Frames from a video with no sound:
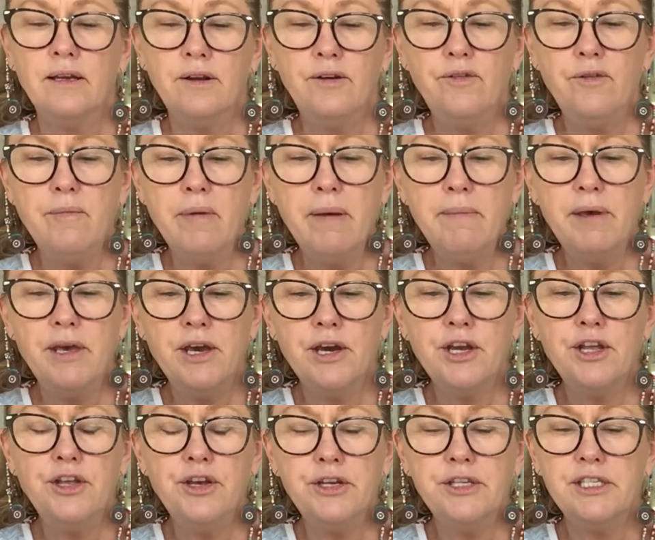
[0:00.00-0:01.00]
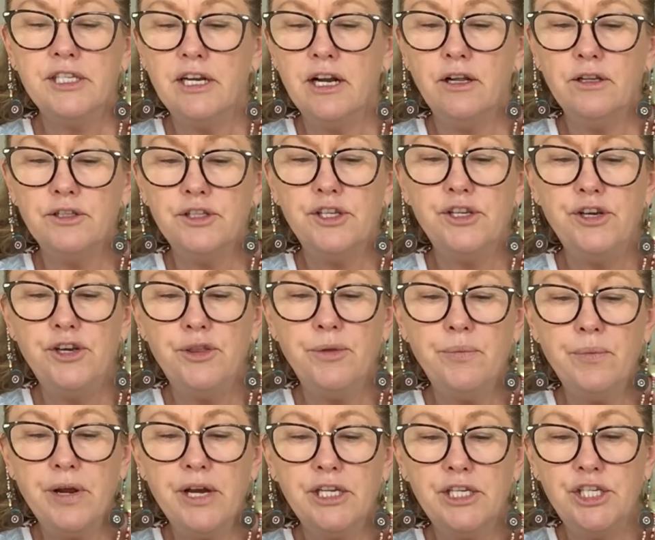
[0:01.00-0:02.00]
Remember, you can use an old
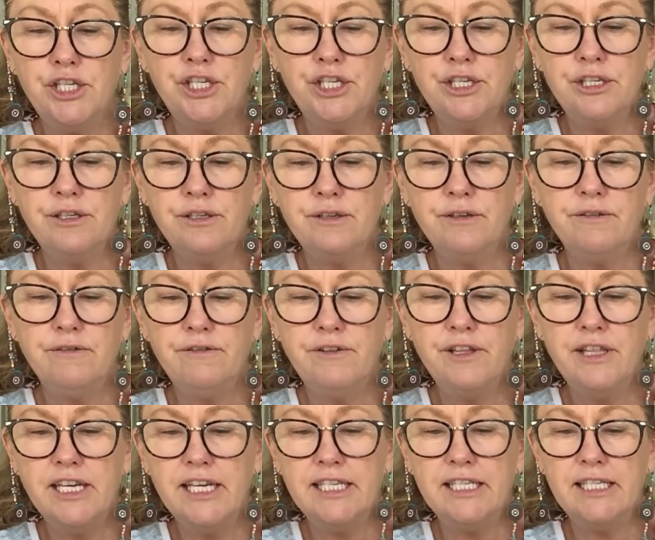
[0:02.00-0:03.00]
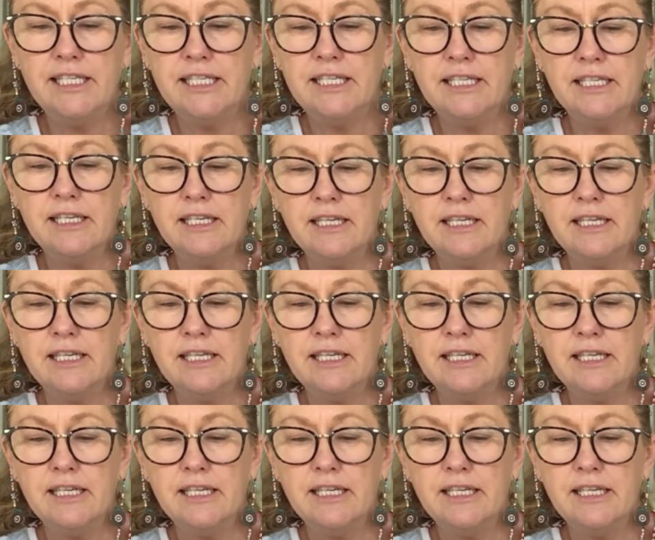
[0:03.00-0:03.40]
toothbrush for this,